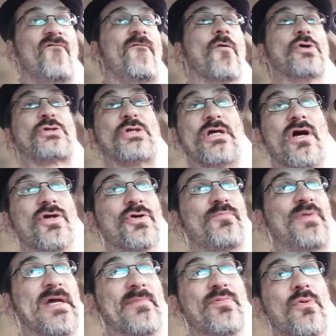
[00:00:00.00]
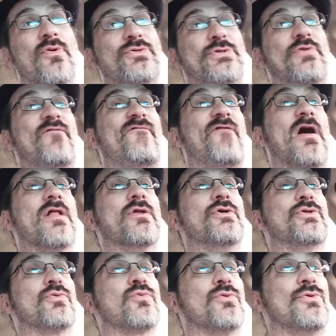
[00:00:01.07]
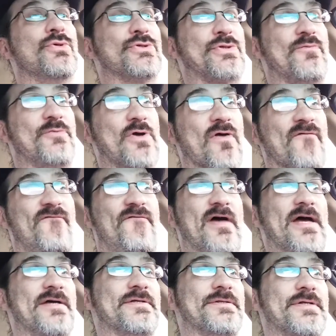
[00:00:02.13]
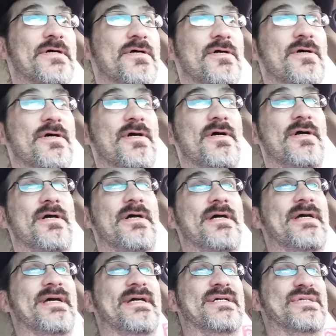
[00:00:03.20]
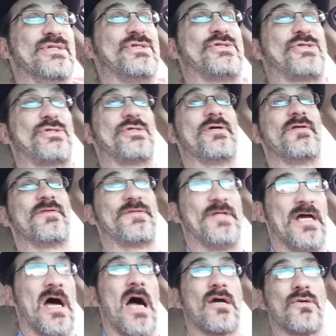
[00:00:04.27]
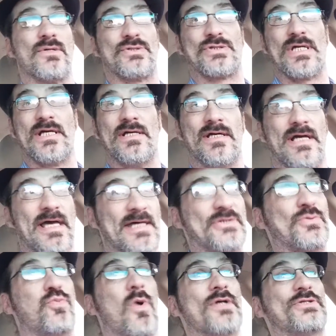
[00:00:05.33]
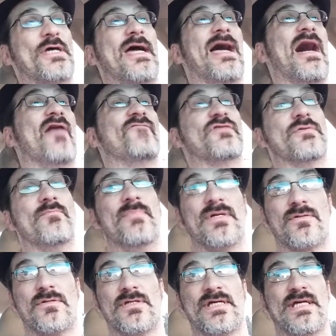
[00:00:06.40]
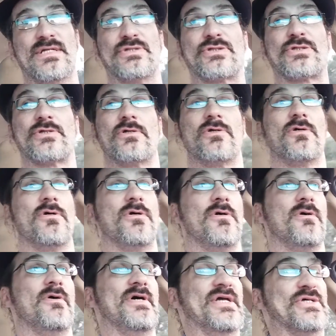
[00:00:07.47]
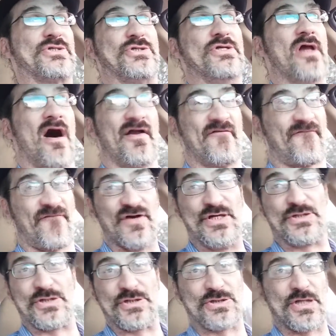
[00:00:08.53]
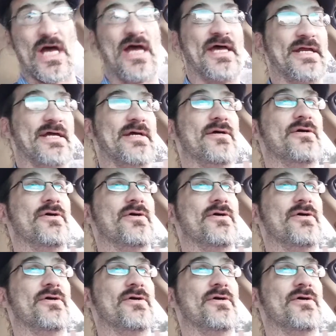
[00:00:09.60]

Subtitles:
Forcing other people to follow the rules of your faith is theocracy. It's what they have in the Middle East. It is not a free society.